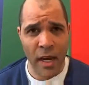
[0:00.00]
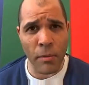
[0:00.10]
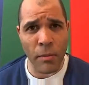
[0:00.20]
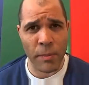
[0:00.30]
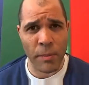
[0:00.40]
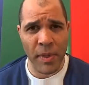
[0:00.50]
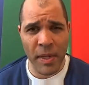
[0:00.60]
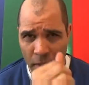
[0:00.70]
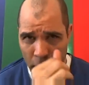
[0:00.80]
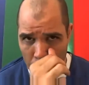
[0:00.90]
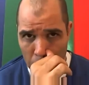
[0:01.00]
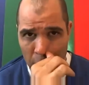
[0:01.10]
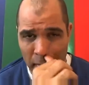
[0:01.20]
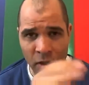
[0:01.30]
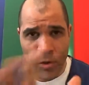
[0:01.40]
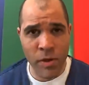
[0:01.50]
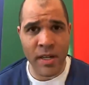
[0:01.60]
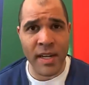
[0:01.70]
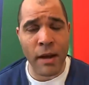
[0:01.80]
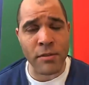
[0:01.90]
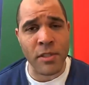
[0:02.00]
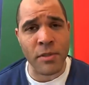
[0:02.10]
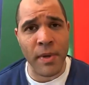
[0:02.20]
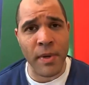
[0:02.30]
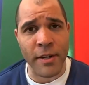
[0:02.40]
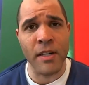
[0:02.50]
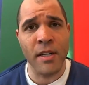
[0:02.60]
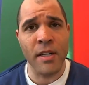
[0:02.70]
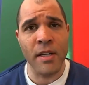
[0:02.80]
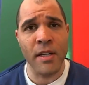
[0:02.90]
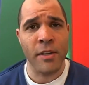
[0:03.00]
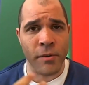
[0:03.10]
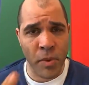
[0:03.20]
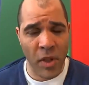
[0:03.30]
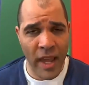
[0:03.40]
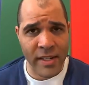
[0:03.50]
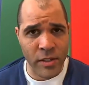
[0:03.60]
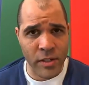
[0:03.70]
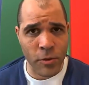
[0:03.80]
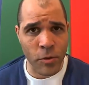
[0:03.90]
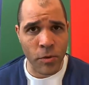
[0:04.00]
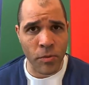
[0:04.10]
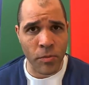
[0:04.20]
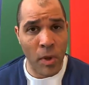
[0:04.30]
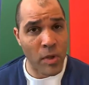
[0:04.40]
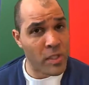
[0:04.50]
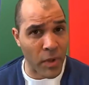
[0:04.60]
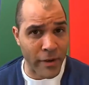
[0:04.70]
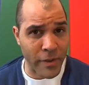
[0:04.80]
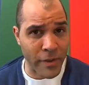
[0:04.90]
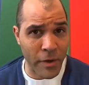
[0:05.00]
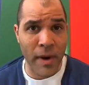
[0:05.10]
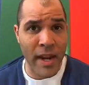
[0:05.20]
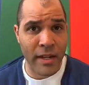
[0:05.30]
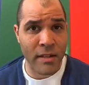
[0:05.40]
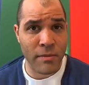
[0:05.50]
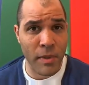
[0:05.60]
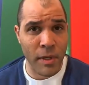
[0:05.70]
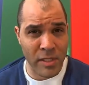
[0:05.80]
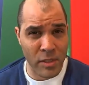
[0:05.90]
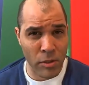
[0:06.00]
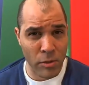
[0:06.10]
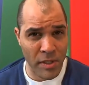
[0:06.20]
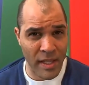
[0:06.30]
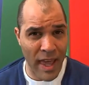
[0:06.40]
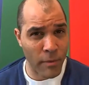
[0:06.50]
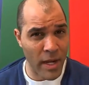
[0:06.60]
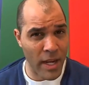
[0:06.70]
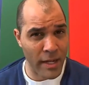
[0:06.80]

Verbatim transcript: So, uh, would it be? You could announce whether you plan to do multiplayer, though, right? Would it be social in that